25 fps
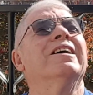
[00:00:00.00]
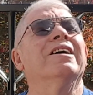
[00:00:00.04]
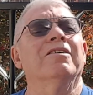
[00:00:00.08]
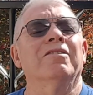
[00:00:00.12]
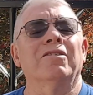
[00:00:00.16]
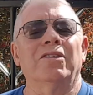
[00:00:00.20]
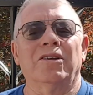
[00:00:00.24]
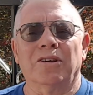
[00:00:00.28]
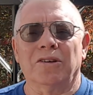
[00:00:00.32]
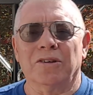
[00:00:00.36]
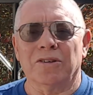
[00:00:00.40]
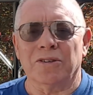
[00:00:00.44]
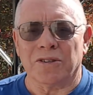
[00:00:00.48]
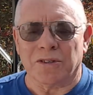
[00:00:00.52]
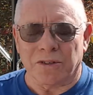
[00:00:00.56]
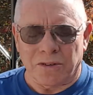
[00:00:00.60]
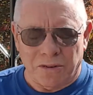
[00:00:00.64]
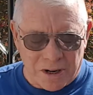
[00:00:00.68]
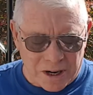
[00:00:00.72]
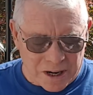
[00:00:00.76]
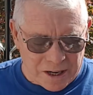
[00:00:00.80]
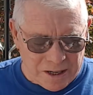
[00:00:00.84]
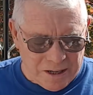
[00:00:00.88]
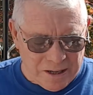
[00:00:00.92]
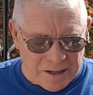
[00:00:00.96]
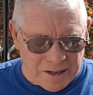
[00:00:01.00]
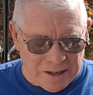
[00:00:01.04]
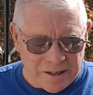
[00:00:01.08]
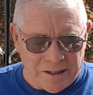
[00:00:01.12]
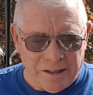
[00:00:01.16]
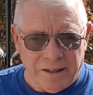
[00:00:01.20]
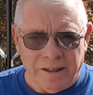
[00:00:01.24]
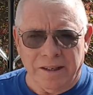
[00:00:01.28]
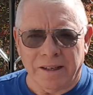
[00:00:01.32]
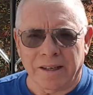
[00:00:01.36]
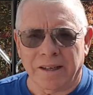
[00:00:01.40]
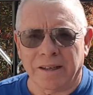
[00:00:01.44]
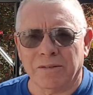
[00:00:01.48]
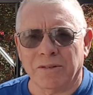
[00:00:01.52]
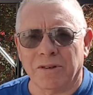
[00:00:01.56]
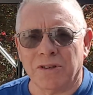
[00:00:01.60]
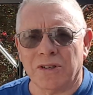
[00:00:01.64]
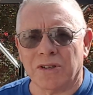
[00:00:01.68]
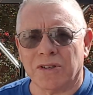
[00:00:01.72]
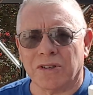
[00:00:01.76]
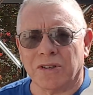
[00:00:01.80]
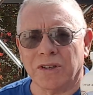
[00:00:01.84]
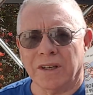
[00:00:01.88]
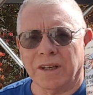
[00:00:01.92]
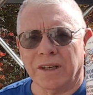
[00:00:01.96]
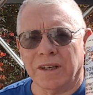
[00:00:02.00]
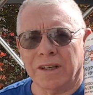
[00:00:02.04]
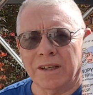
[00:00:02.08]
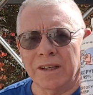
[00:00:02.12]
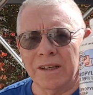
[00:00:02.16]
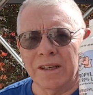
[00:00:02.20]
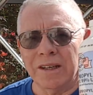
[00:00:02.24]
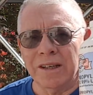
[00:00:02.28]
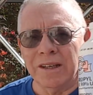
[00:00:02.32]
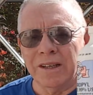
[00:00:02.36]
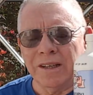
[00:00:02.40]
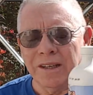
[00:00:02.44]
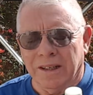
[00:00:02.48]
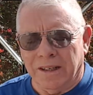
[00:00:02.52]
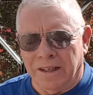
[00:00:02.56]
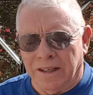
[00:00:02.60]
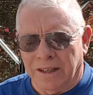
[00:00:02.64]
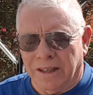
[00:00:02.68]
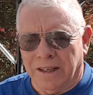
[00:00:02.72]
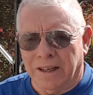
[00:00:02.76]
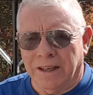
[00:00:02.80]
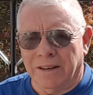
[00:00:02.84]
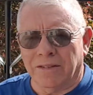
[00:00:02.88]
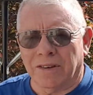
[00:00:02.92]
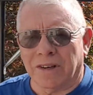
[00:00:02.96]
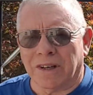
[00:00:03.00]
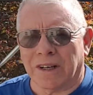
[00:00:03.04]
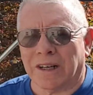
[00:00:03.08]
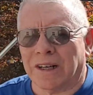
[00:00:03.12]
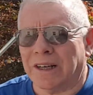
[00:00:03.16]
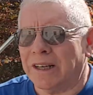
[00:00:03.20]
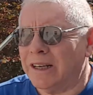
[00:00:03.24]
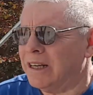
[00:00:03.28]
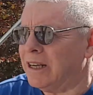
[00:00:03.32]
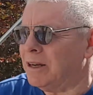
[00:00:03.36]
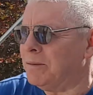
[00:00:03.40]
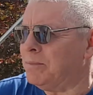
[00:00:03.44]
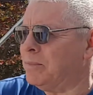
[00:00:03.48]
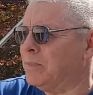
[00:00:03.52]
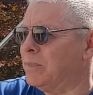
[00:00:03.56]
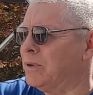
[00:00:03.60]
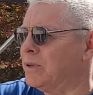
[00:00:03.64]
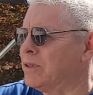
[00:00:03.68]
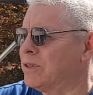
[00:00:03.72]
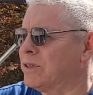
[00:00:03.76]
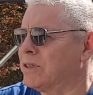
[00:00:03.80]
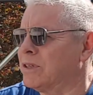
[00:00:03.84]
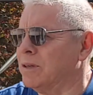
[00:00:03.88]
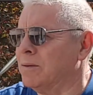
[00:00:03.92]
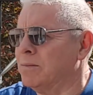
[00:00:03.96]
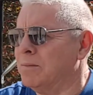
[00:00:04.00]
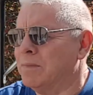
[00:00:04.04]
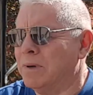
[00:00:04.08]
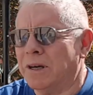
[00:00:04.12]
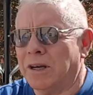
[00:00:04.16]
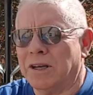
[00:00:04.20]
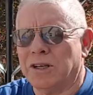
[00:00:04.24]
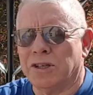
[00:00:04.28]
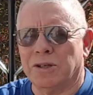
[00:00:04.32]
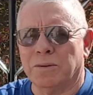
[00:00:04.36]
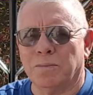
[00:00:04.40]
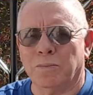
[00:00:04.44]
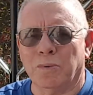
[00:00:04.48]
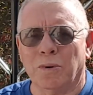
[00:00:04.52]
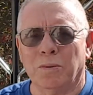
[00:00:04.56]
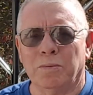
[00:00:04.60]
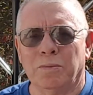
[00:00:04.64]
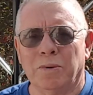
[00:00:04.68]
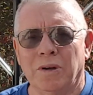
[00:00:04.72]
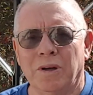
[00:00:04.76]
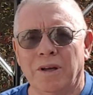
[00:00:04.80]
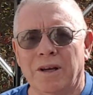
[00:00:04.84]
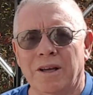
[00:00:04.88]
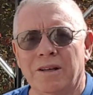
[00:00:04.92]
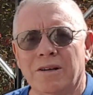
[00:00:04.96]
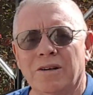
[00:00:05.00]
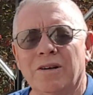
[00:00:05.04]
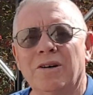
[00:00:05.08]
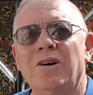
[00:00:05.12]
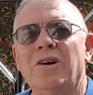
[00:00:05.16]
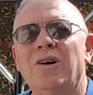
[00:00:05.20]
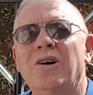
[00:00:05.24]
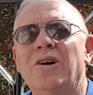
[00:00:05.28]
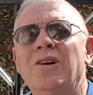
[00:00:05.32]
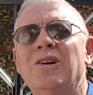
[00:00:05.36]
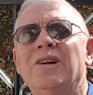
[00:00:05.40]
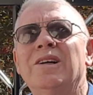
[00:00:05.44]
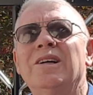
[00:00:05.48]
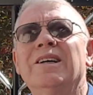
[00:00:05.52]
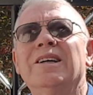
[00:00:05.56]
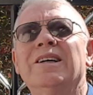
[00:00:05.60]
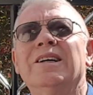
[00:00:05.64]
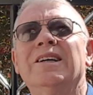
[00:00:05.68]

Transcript: Everything looks great. And we're just going to give it a clean up with some isopropyl alcohol,